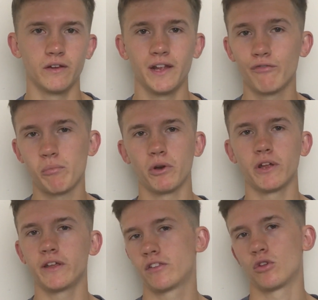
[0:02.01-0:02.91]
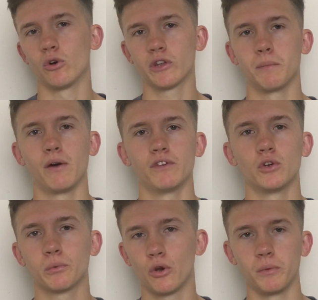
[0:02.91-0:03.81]
and everybody is talking about the
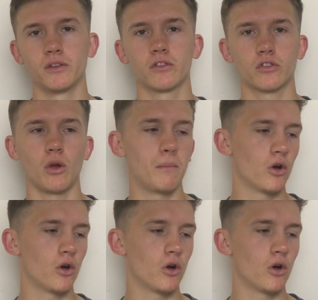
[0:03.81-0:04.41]
upcoming stock